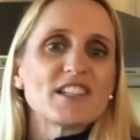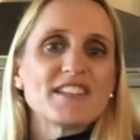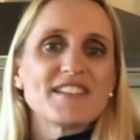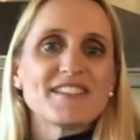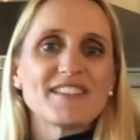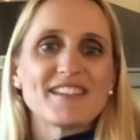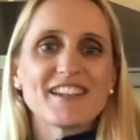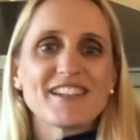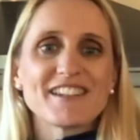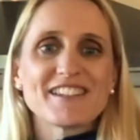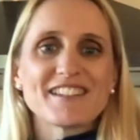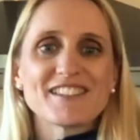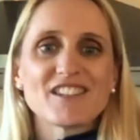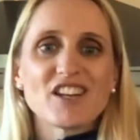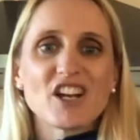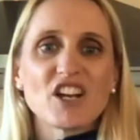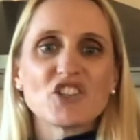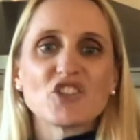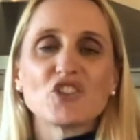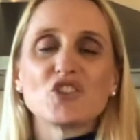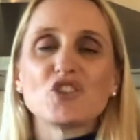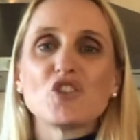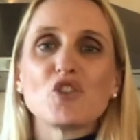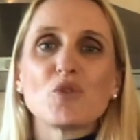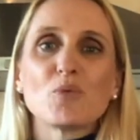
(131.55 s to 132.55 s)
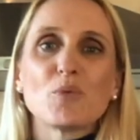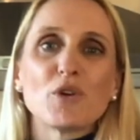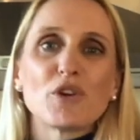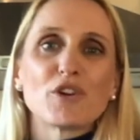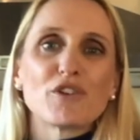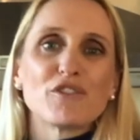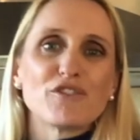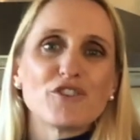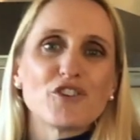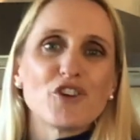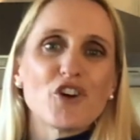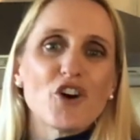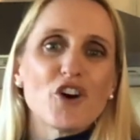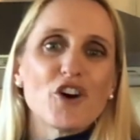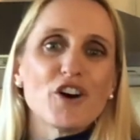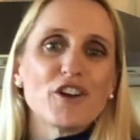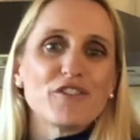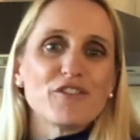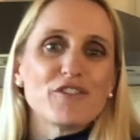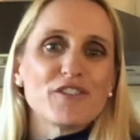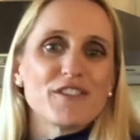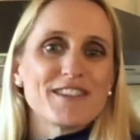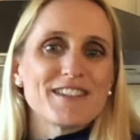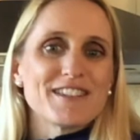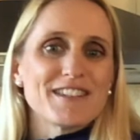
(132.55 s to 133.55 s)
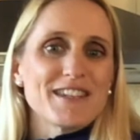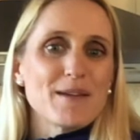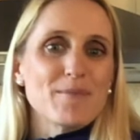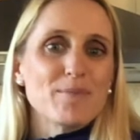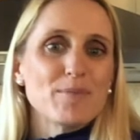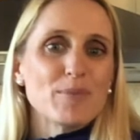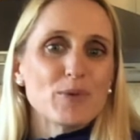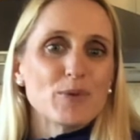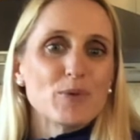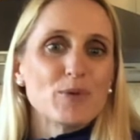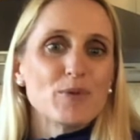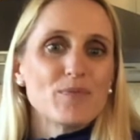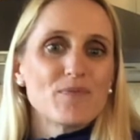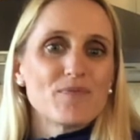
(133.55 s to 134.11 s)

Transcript: set aside to do the work of God for the temple.